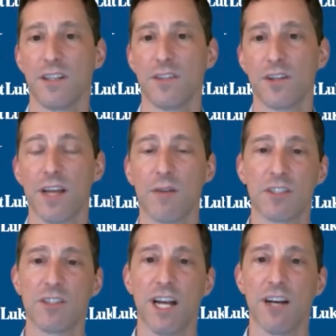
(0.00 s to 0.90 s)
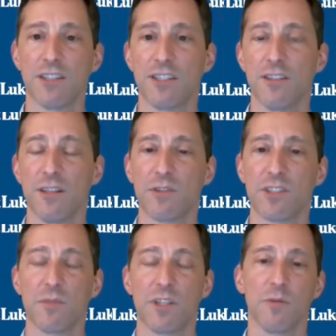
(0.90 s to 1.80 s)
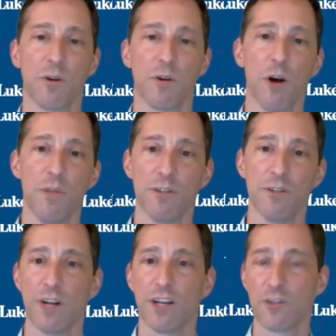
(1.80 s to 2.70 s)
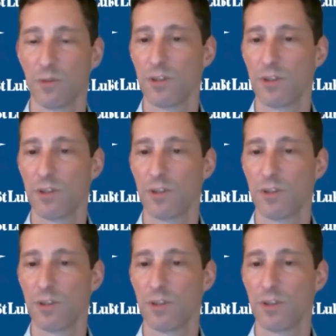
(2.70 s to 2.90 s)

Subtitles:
So that was a challenge too. That was something that we were hoping to address